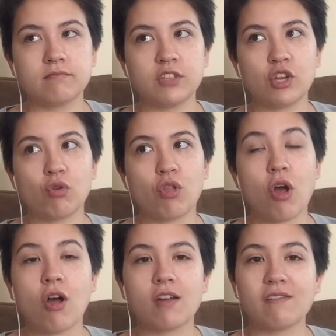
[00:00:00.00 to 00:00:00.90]
year
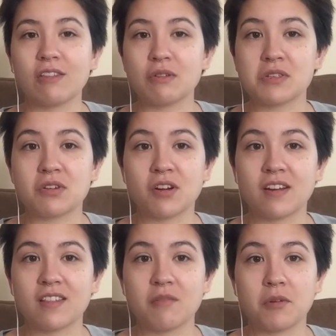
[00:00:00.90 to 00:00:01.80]
long, even though I started
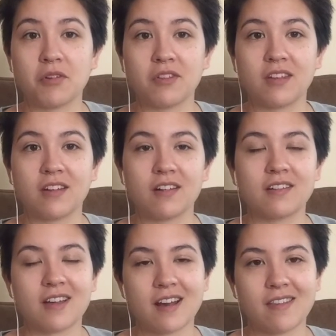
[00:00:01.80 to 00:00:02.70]
it in the middle of the year
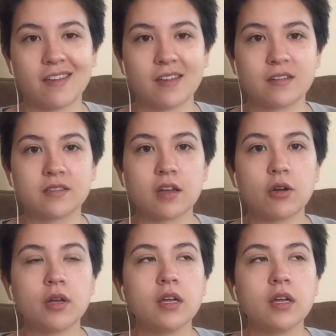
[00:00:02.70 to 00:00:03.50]
kind of thing. So